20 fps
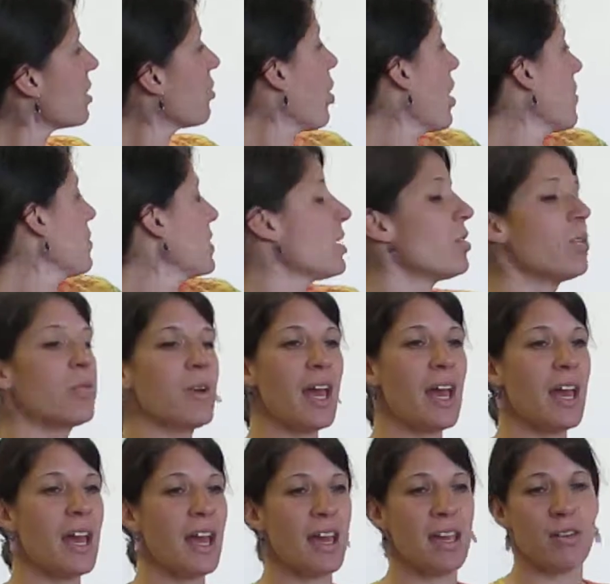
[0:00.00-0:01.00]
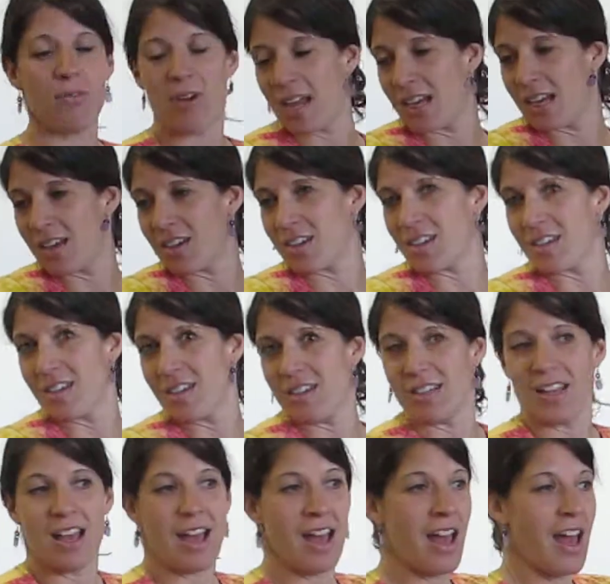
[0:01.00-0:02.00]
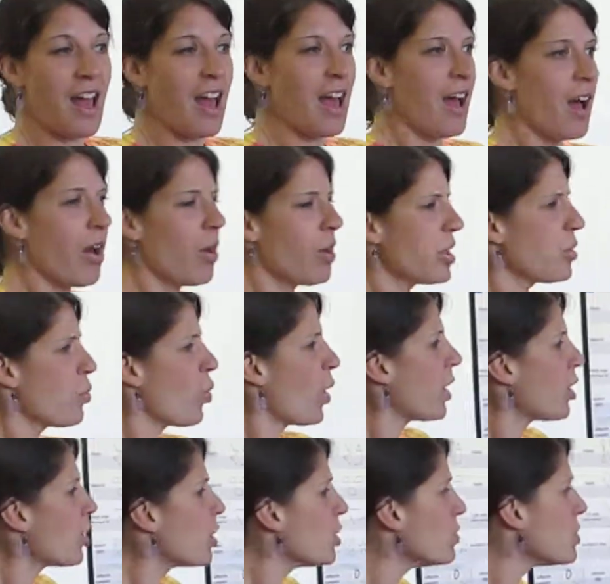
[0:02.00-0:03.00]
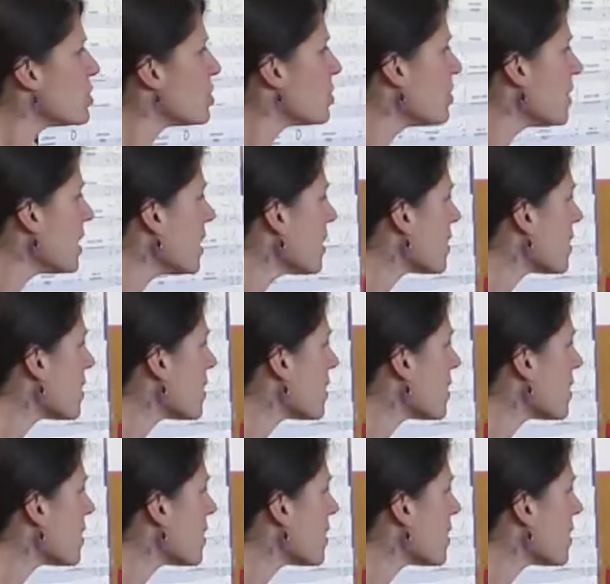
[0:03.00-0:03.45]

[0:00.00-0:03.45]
well, I'm Little Red Riding Hood. And what are you doing